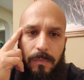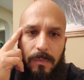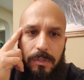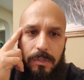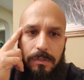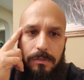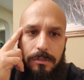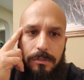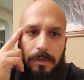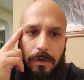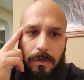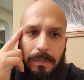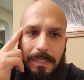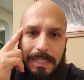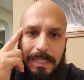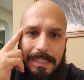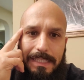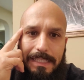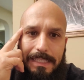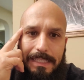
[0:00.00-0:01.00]
So
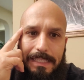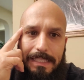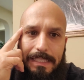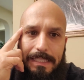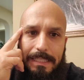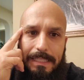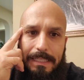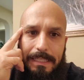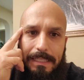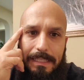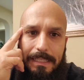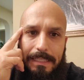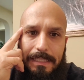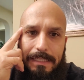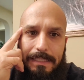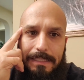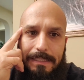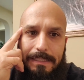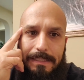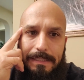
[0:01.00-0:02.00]

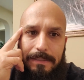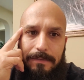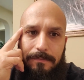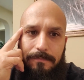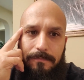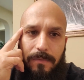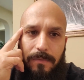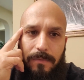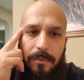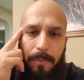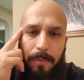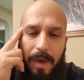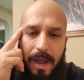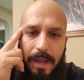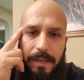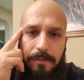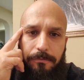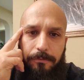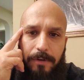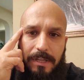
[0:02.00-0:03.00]
the
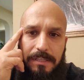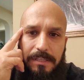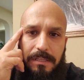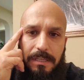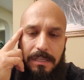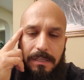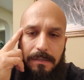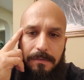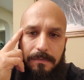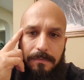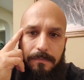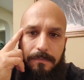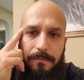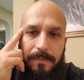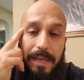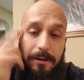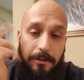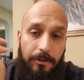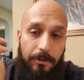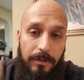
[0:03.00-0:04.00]
buying frenzy,
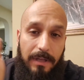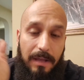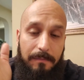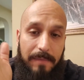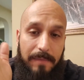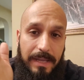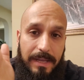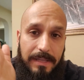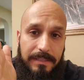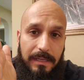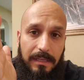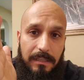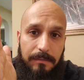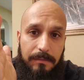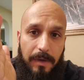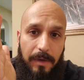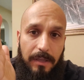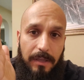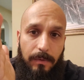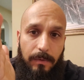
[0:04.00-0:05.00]
that occurred on May
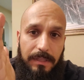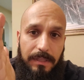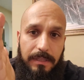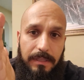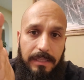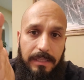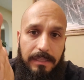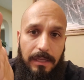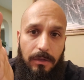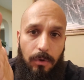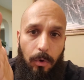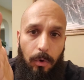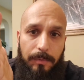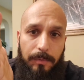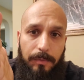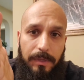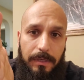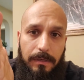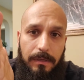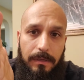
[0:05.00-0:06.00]
18th, by the way, the date that
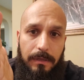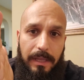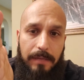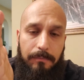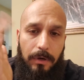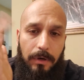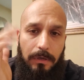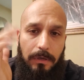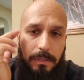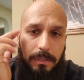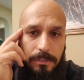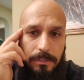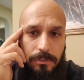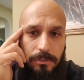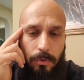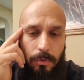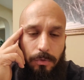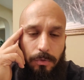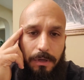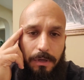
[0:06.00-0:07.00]
Goldman and Barclays
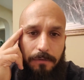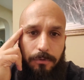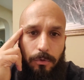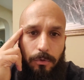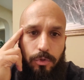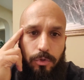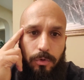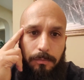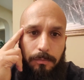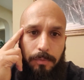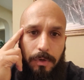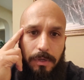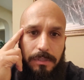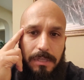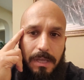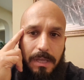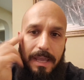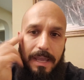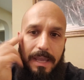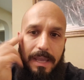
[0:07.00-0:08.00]
sold off those short
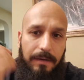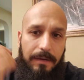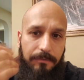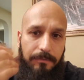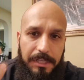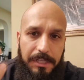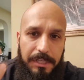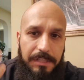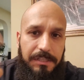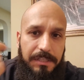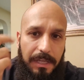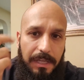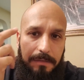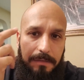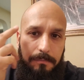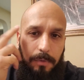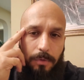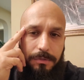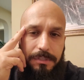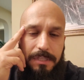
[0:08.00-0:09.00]
puts. And ever since then,
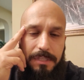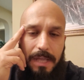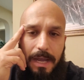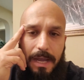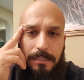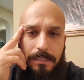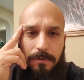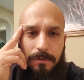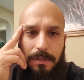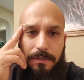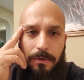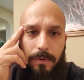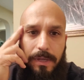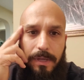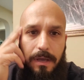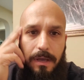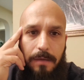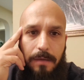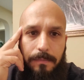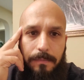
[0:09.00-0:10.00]
both stocks are on their
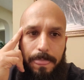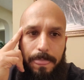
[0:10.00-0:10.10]
way up.